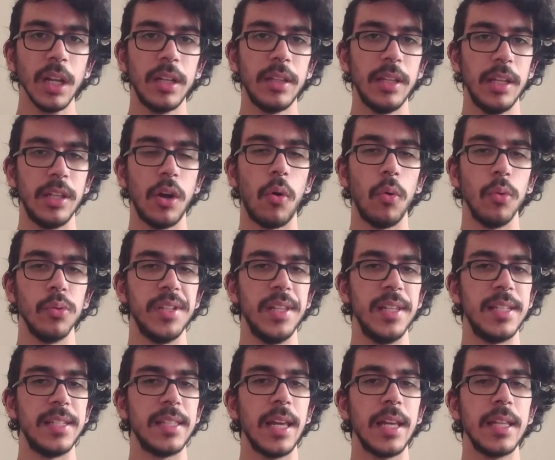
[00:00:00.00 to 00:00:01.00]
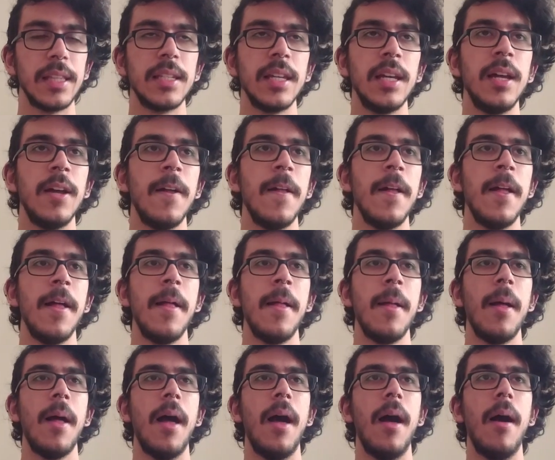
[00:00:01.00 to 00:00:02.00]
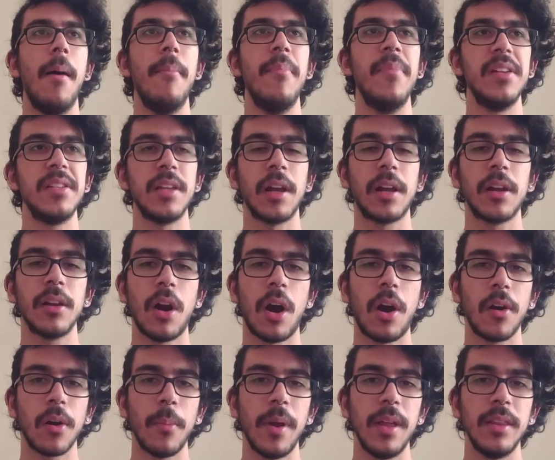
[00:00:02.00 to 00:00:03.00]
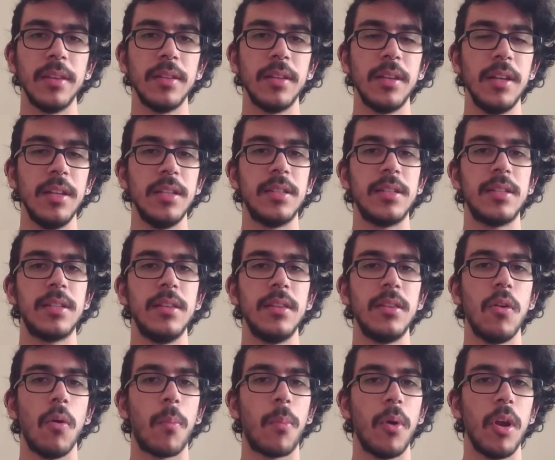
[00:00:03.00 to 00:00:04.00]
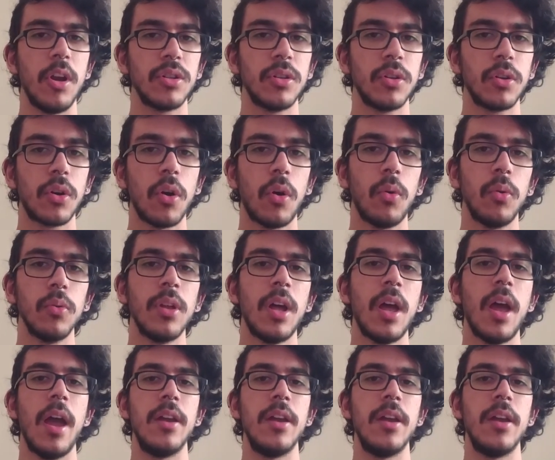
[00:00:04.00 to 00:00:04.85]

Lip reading: that holds the state. And the second argument is the operational code,